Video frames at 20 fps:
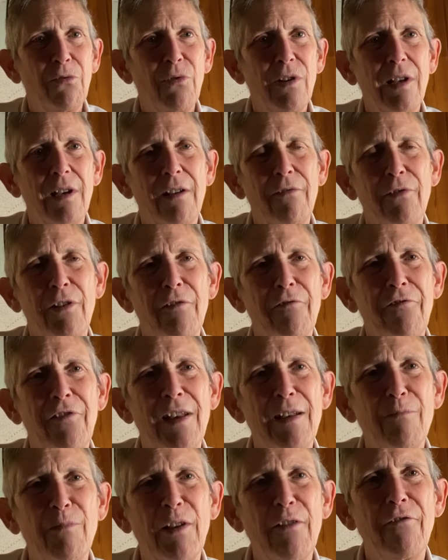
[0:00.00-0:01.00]
We have our
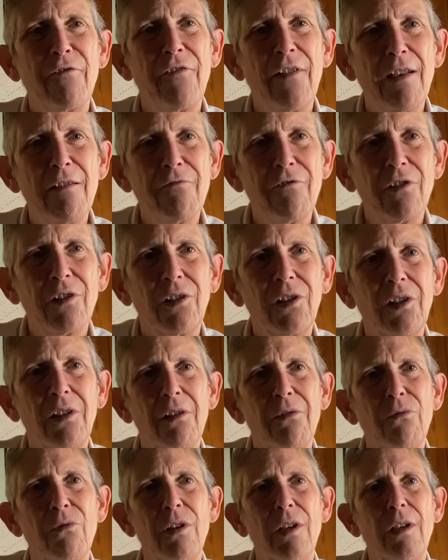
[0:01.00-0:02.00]
family favorites
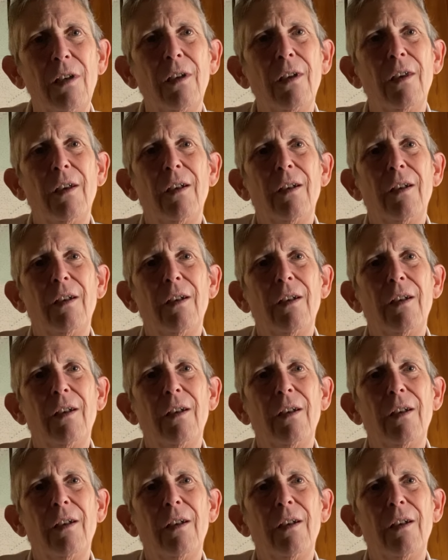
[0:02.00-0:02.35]
that we